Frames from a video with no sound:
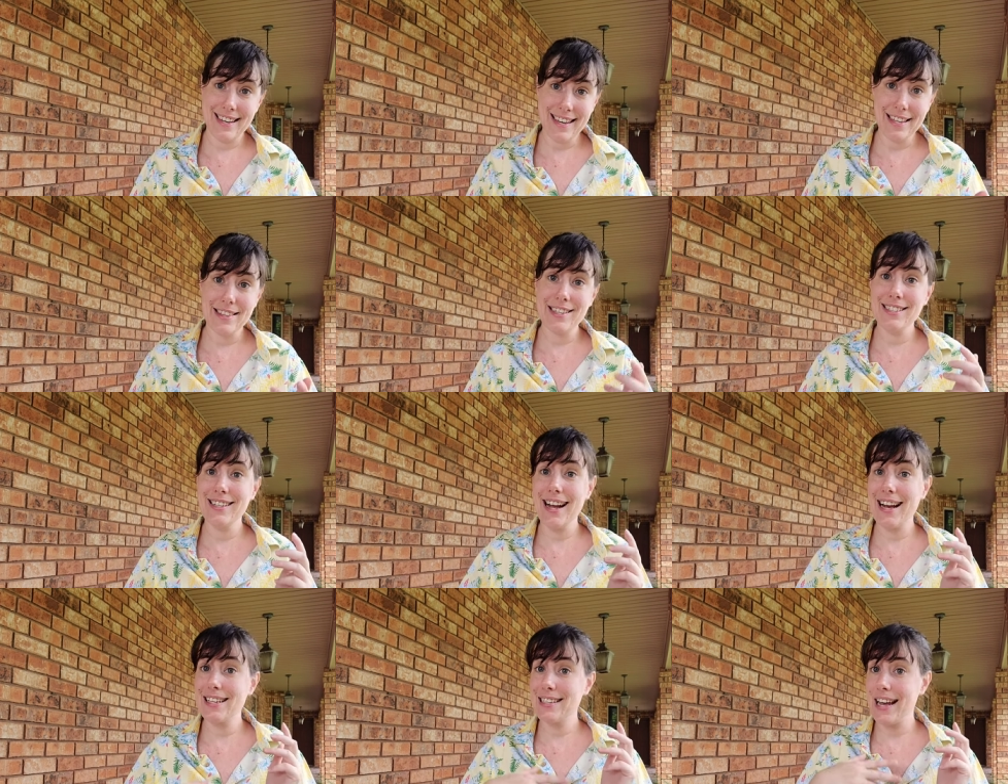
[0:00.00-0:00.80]

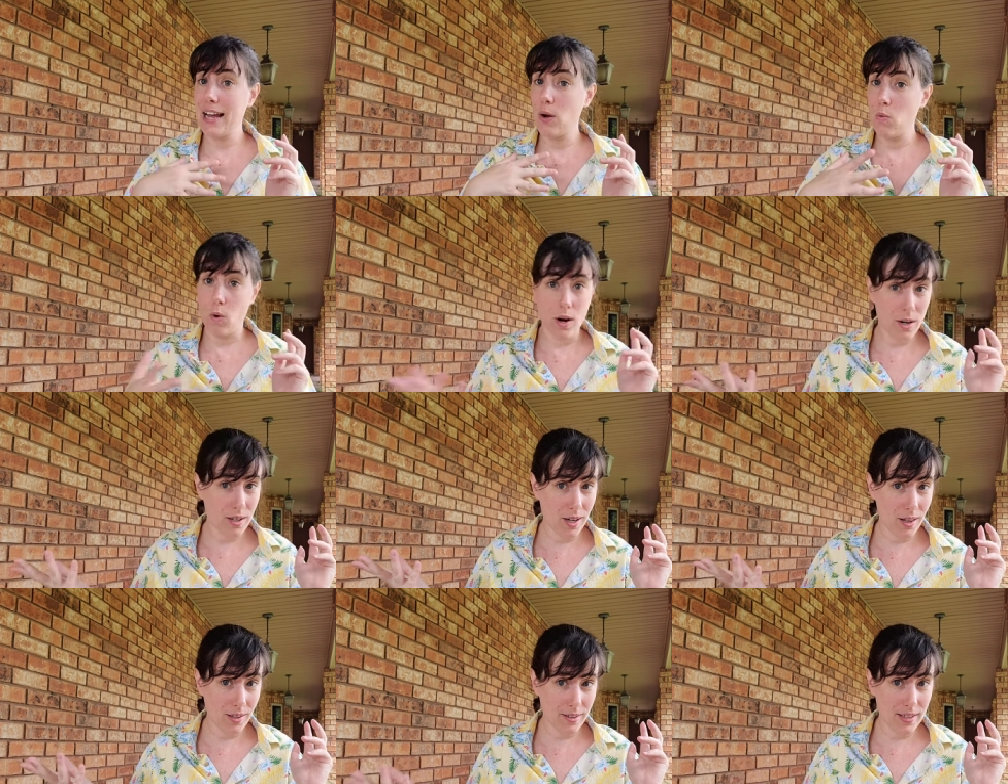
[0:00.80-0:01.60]
either as a
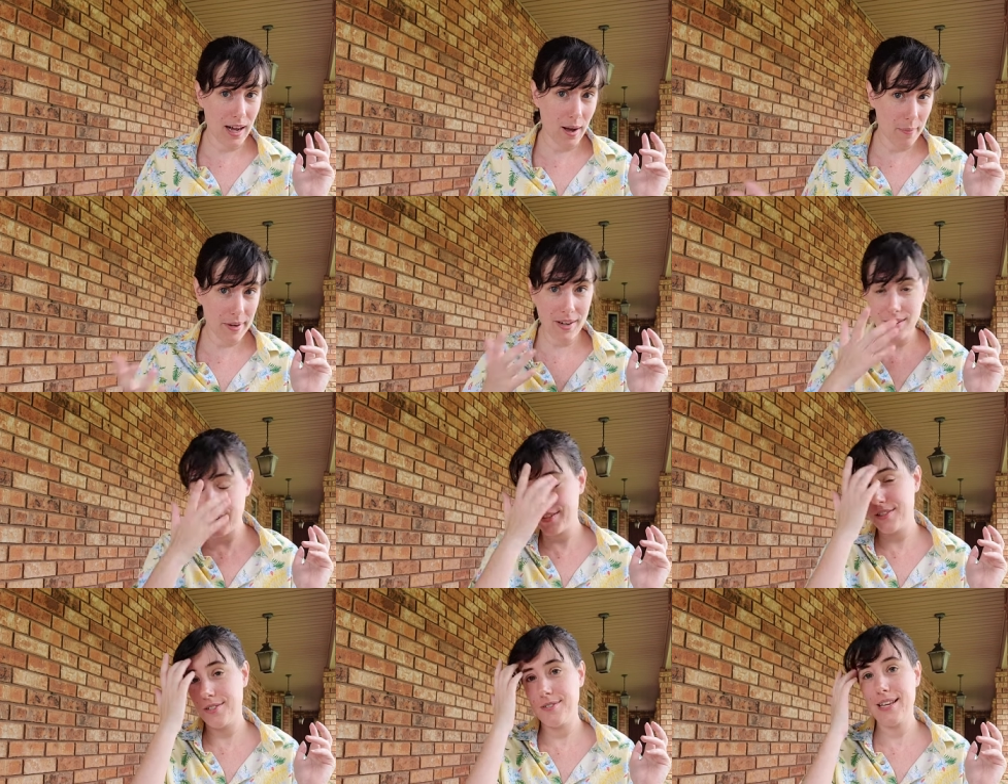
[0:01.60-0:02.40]
watercolor comic
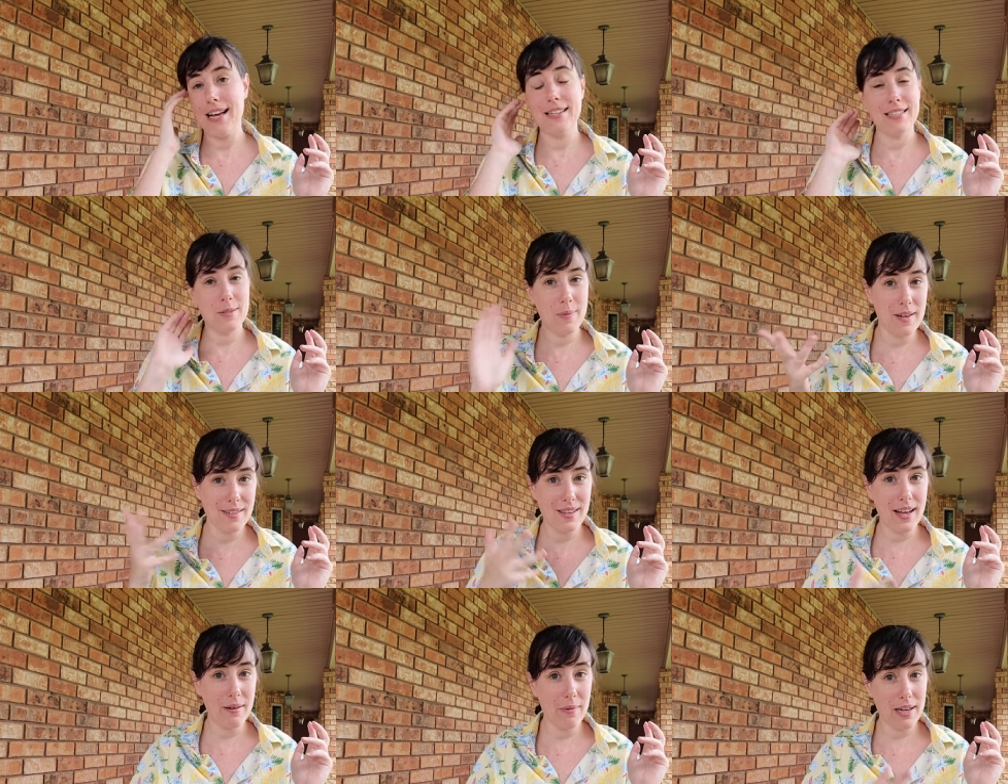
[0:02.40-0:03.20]
artist who's had to
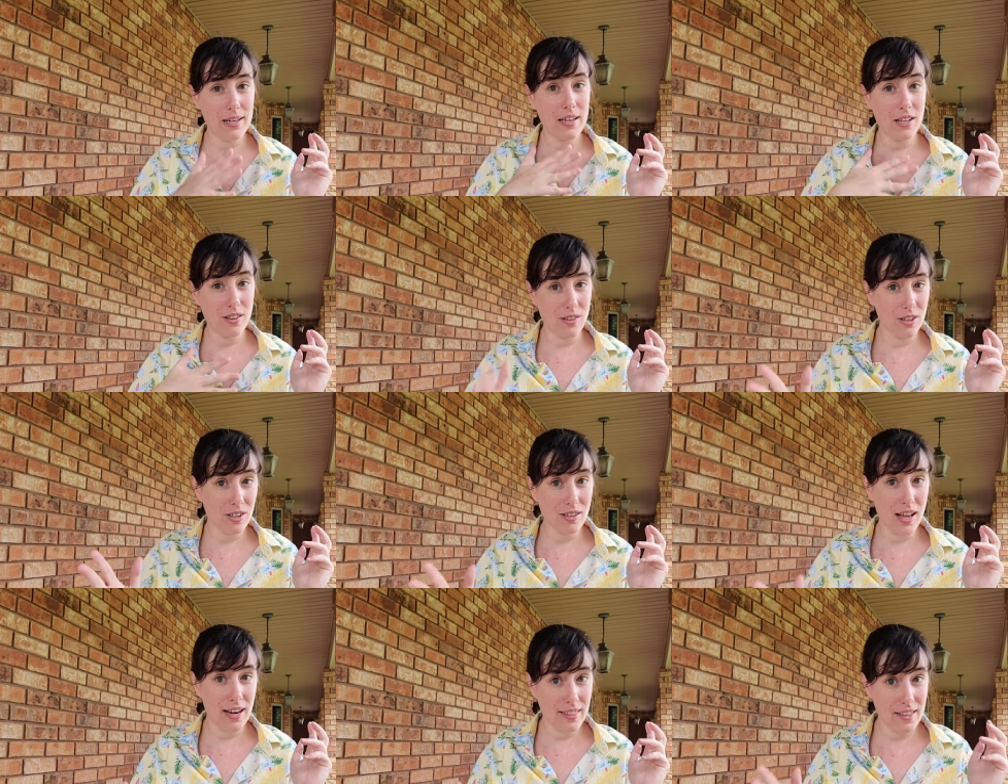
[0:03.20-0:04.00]
spend a lot of money and
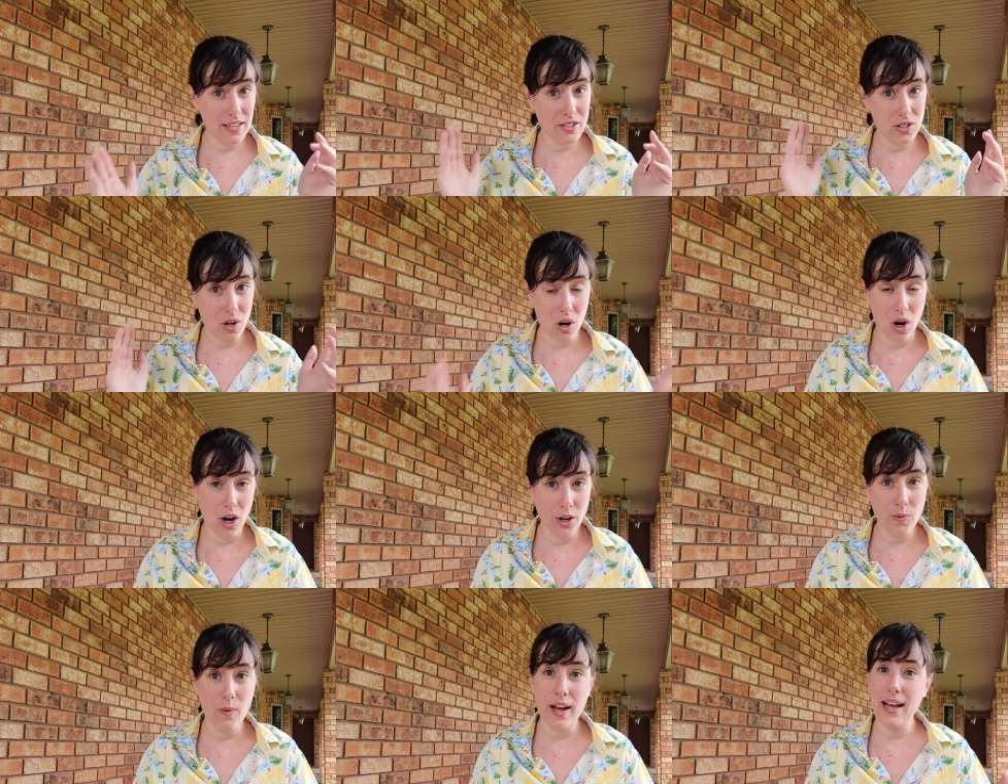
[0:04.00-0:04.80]
learn a lot of things the
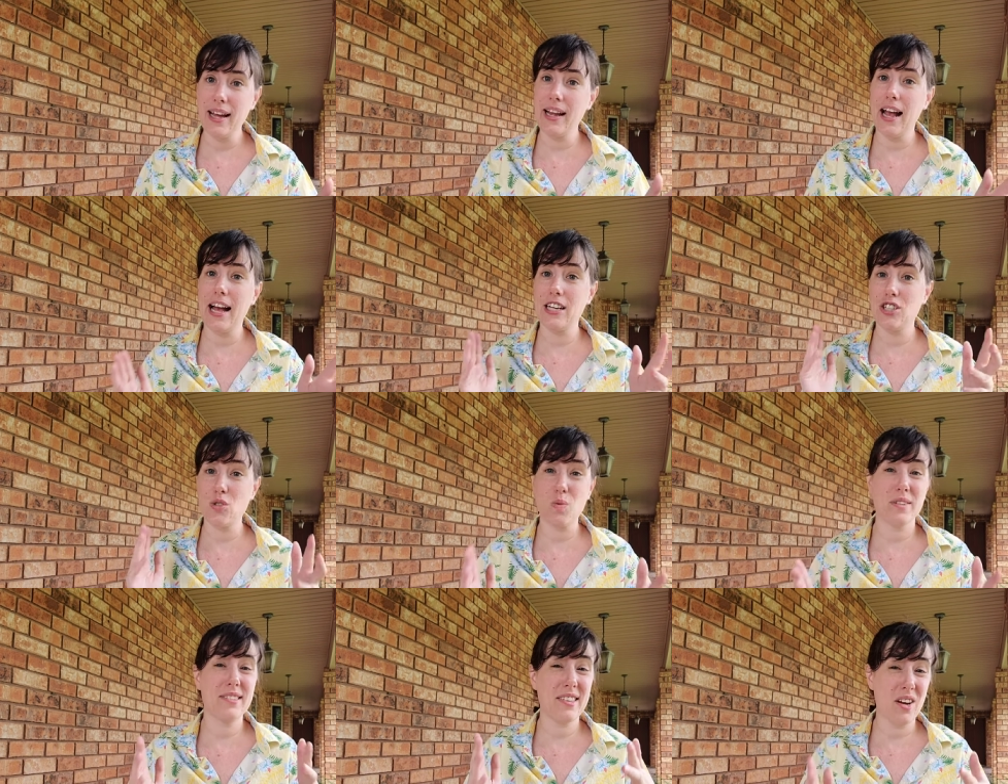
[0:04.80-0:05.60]
hard way and
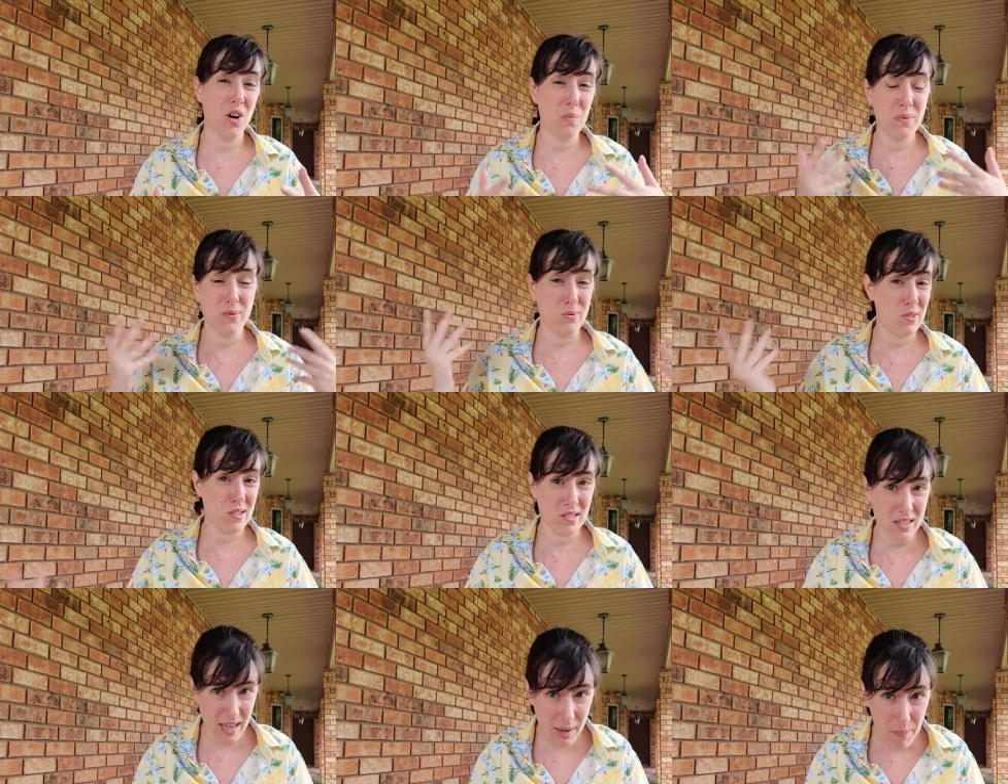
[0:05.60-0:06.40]
just wants to help you
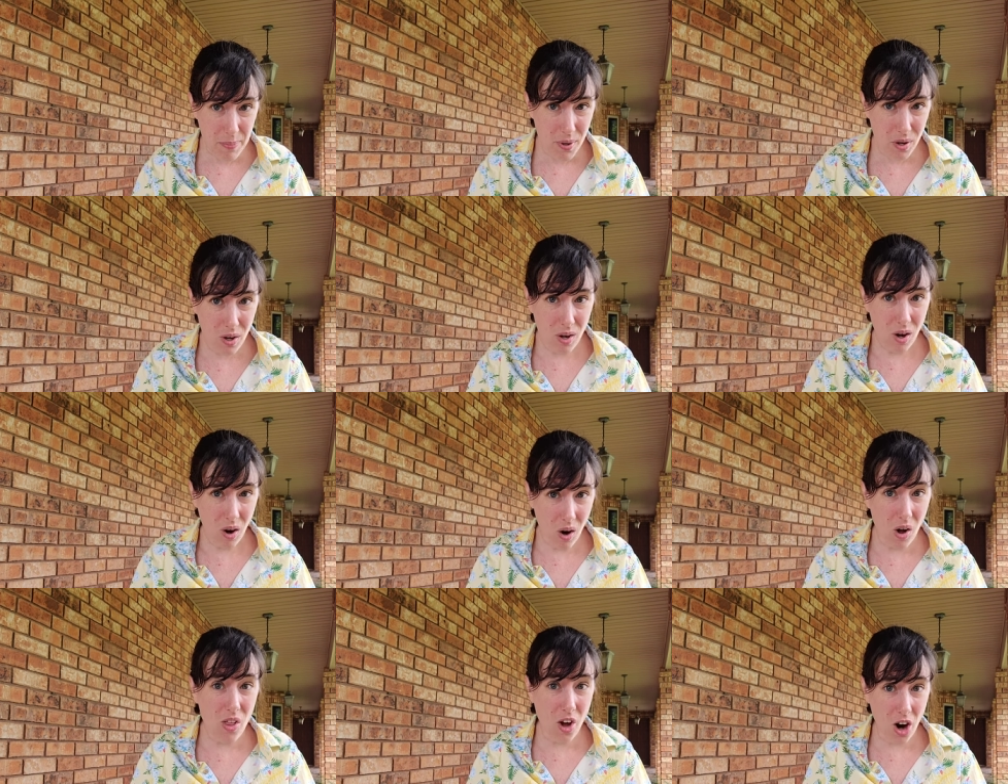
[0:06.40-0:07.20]
skip
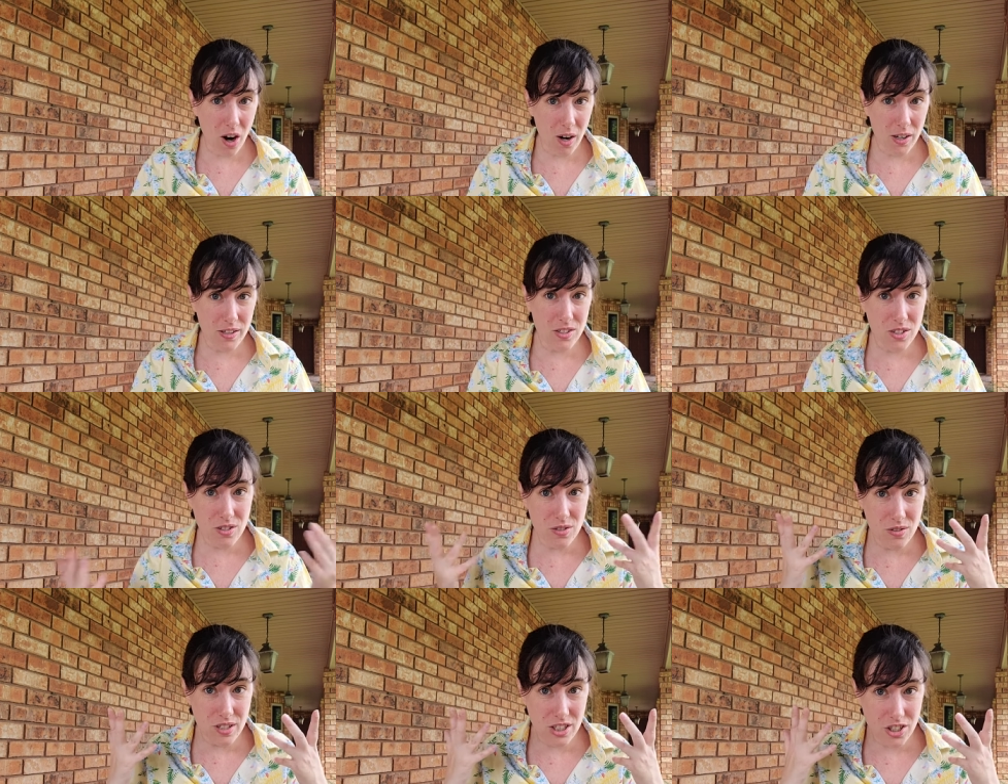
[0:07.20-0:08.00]
all the hard
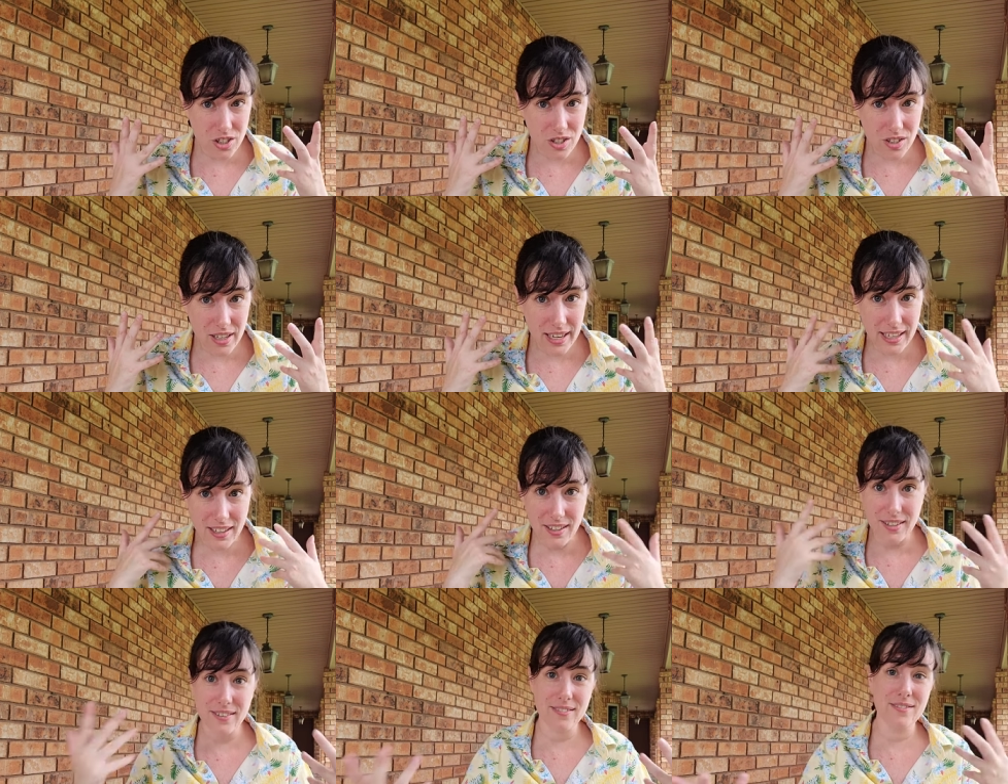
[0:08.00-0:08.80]
so you can just like